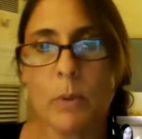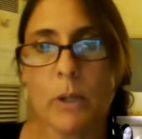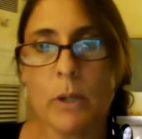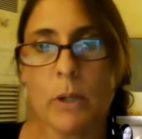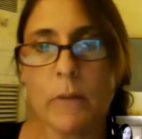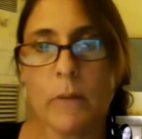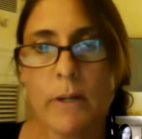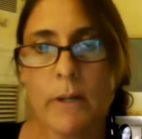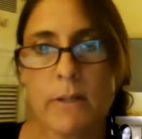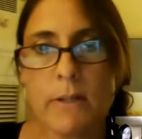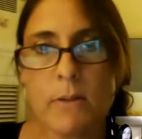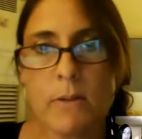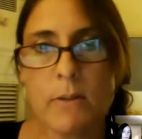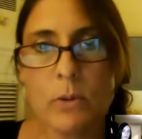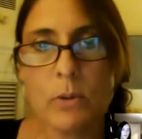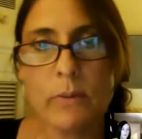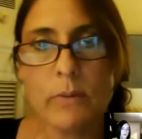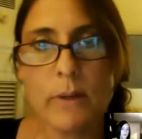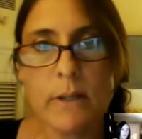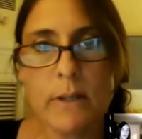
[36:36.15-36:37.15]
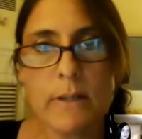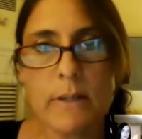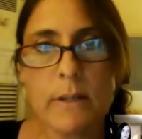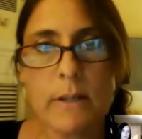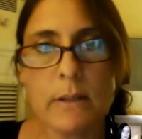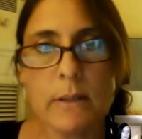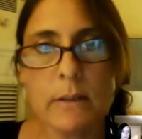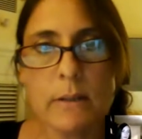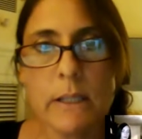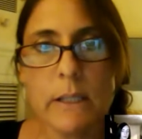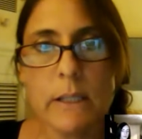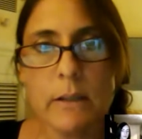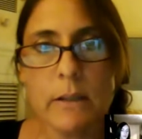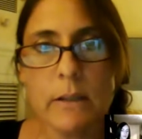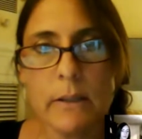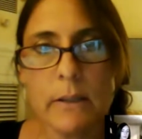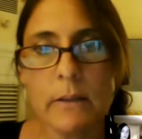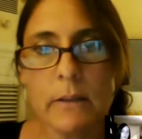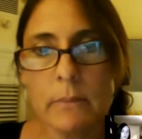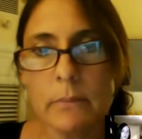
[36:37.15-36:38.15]
one of us sort of as the lead
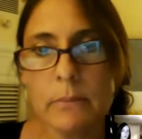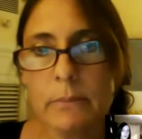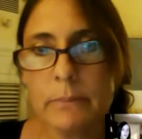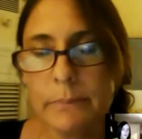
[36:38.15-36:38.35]
on it.